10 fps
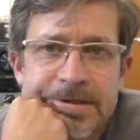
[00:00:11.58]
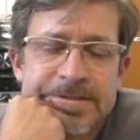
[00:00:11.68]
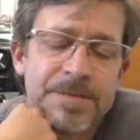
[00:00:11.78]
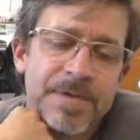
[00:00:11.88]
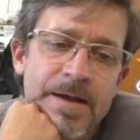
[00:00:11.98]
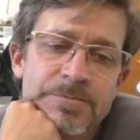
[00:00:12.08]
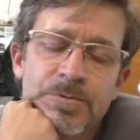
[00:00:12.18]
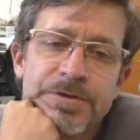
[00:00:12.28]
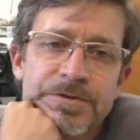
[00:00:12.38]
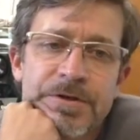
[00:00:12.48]
Sometimes
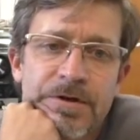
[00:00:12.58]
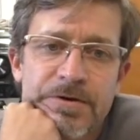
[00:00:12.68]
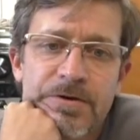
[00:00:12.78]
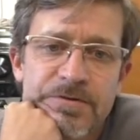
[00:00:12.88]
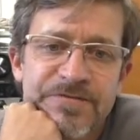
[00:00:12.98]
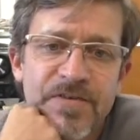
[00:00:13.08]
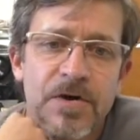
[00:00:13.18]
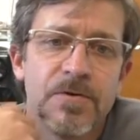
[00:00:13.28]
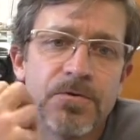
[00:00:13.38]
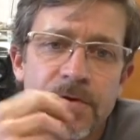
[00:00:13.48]
when you're talking on the
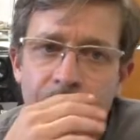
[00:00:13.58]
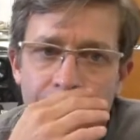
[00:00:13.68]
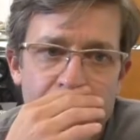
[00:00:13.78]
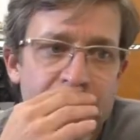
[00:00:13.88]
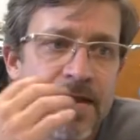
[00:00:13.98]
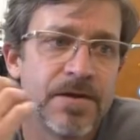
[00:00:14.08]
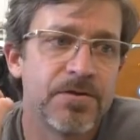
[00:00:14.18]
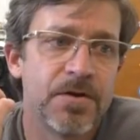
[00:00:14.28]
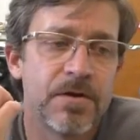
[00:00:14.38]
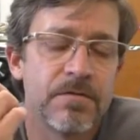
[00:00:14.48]
phone
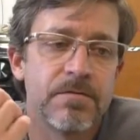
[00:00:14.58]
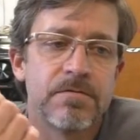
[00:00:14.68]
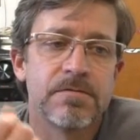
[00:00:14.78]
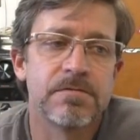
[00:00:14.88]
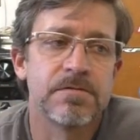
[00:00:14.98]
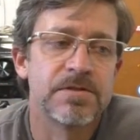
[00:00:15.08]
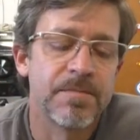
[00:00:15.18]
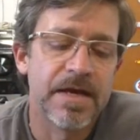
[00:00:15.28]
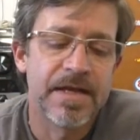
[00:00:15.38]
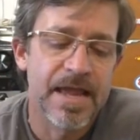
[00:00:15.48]
and
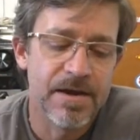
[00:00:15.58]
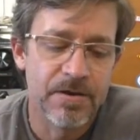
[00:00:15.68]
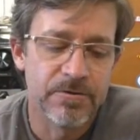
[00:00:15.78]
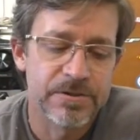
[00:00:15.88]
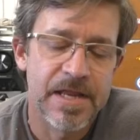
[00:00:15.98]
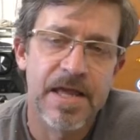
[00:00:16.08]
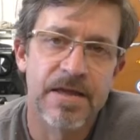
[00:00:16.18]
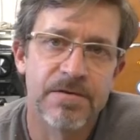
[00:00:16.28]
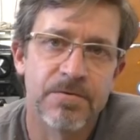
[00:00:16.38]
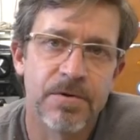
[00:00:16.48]
somebody can't
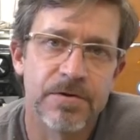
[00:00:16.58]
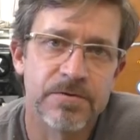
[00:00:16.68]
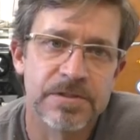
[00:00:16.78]
understand what you're